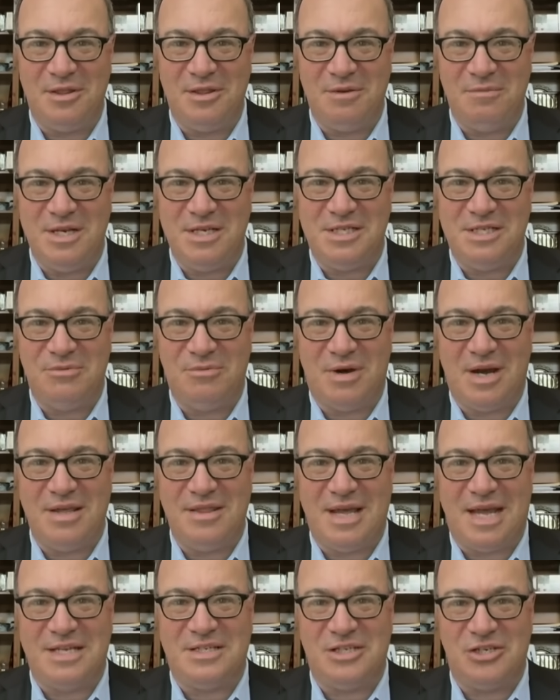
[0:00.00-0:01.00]
And the reason why
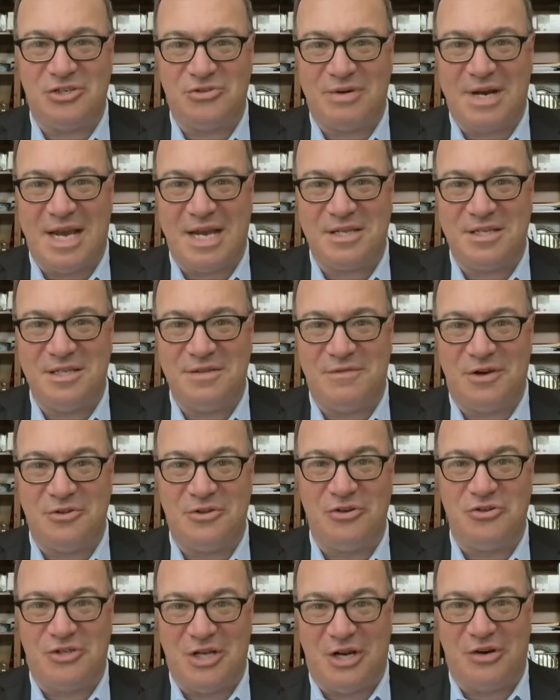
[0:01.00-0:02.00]
that's attractive,
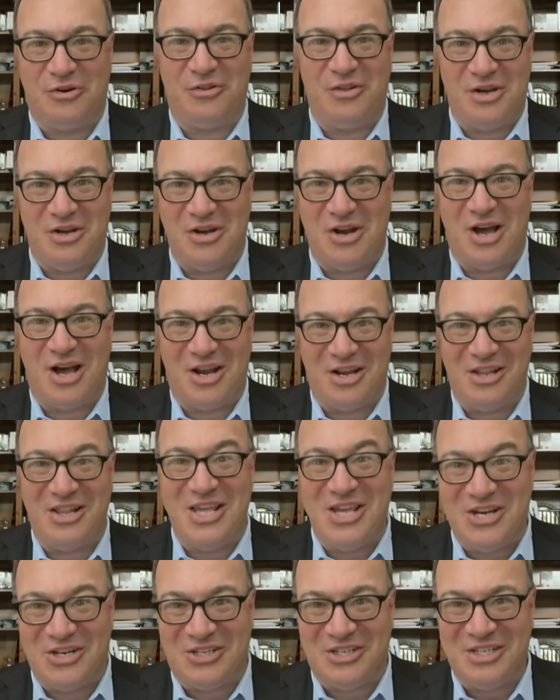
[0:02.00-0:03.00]
although generally not
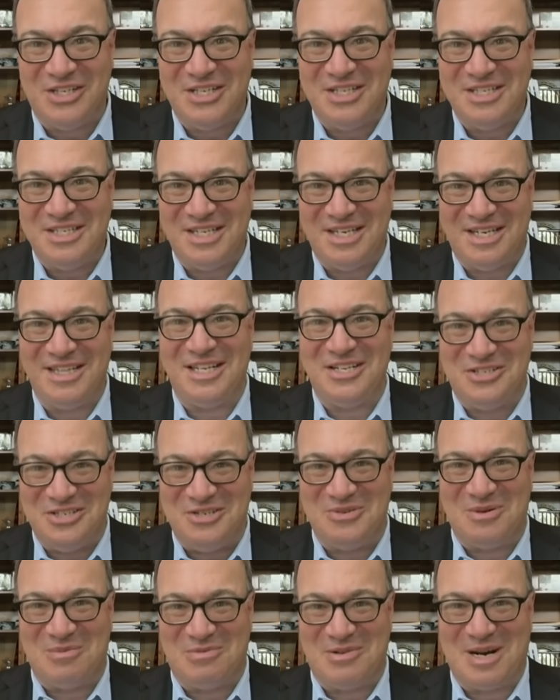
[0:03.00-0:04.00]
legal, unless you
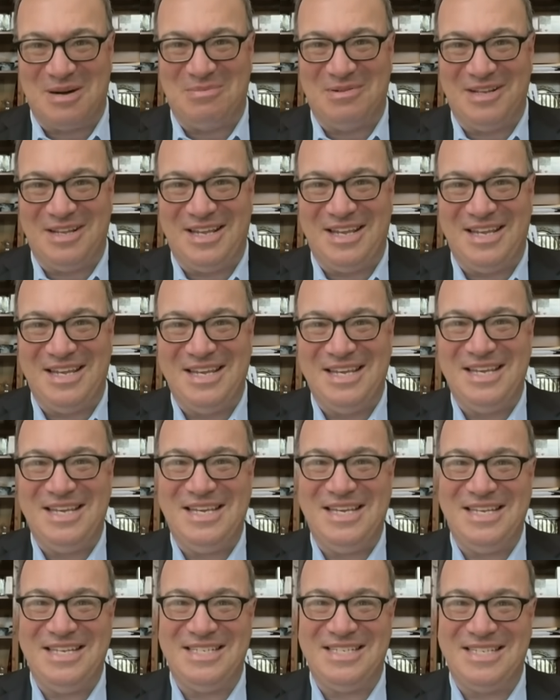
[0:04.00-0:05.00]
do it properly,
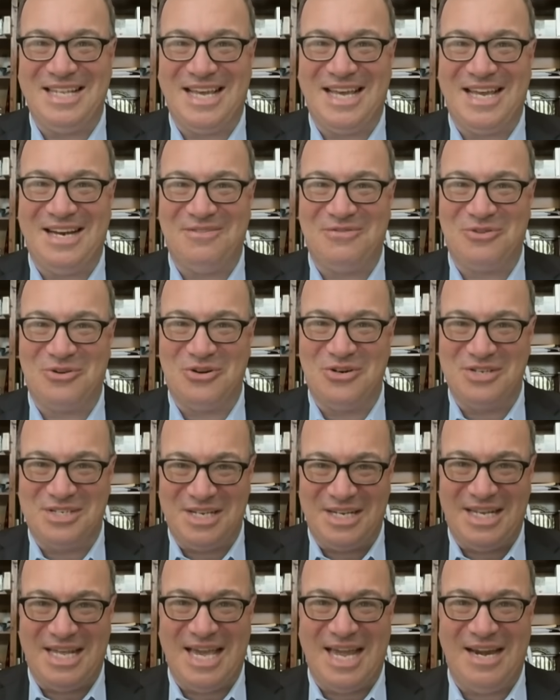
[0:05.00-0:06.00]
is that, of course,
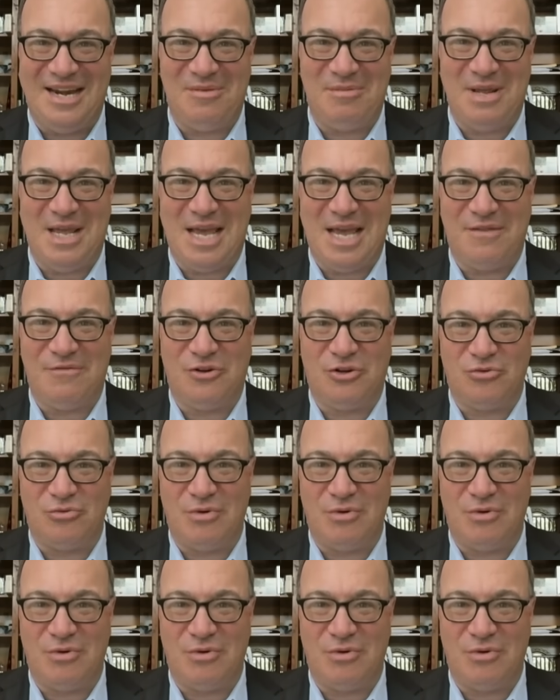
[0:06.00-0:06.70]
in Canada, we have